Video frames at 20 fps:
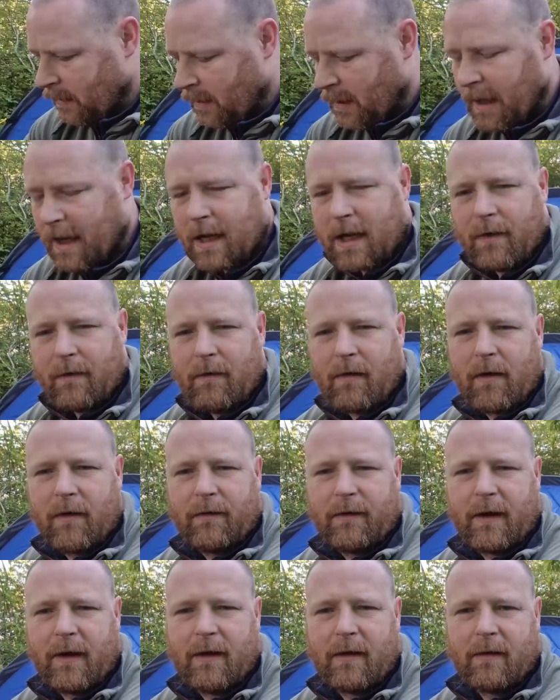Like I've already
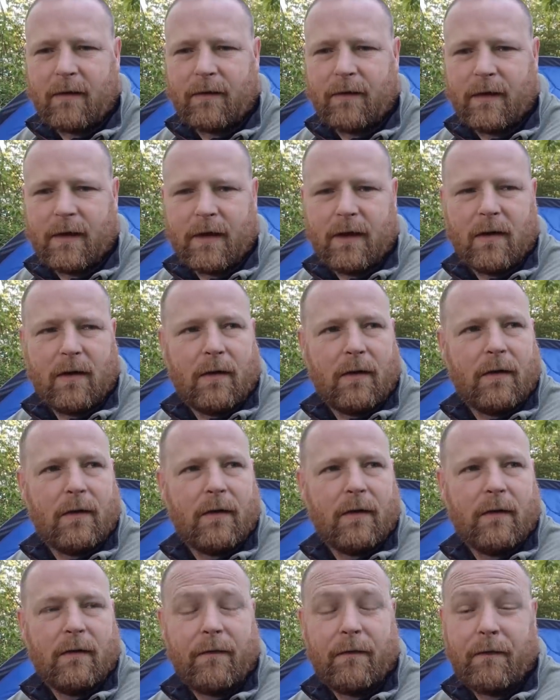said in this video,
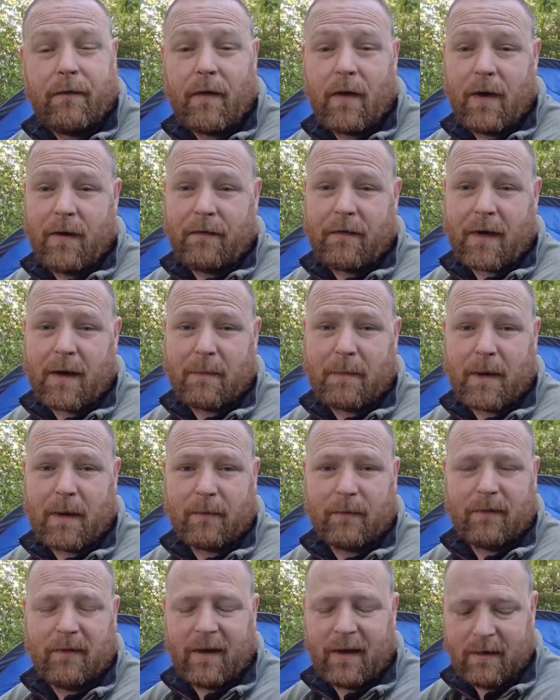
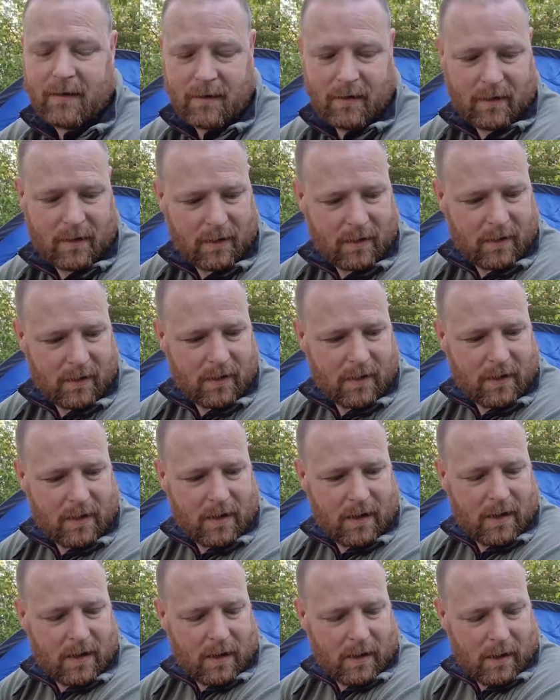£35 tent.
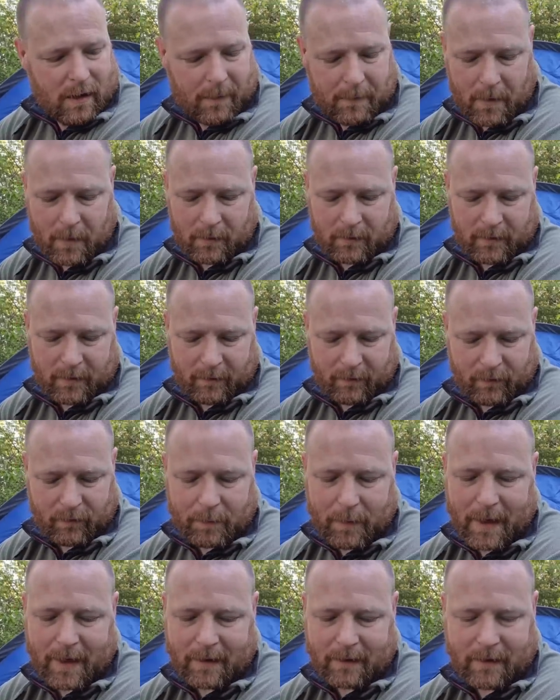Not going to
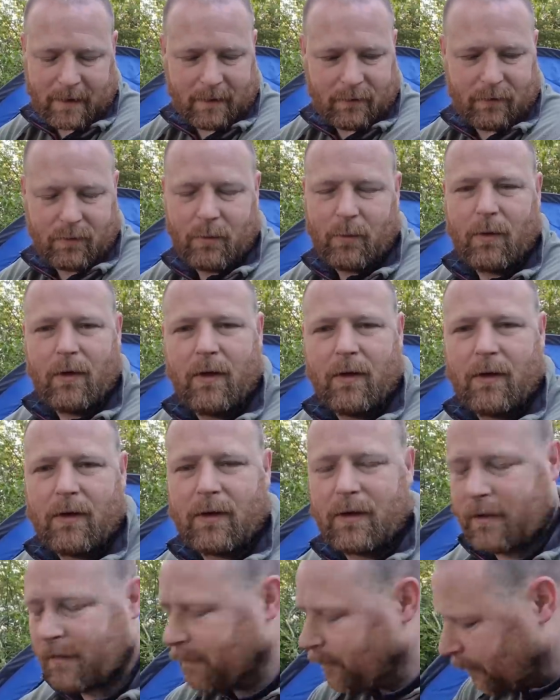expect it to
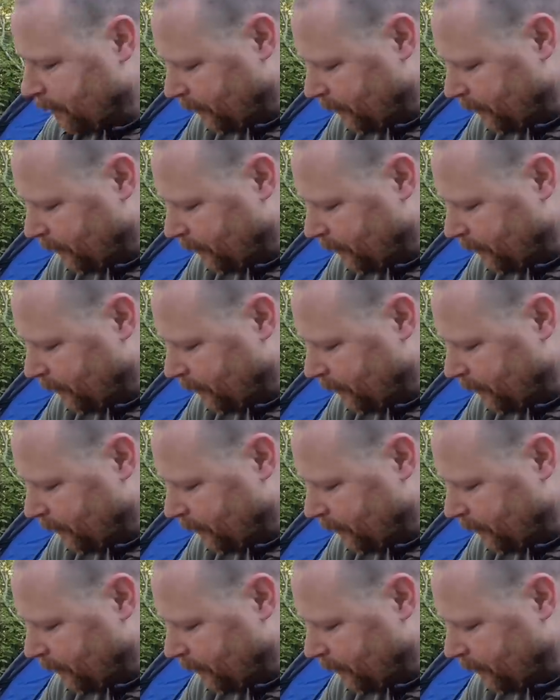work